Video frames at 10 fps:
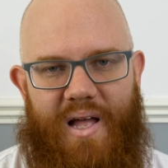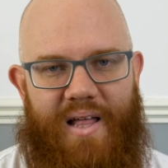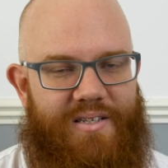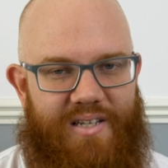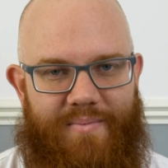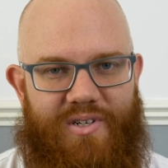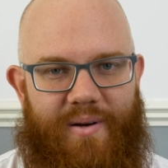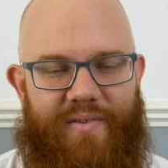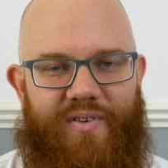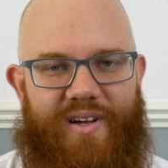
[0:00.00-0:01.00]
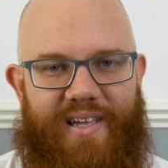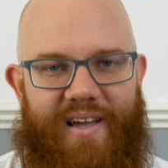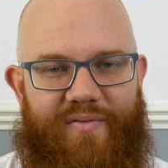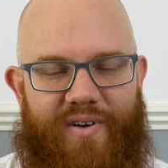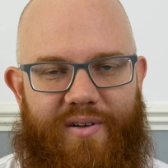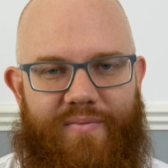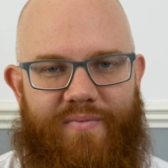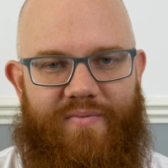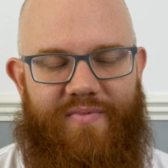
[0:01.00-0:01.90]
At the same time, if I can get a phone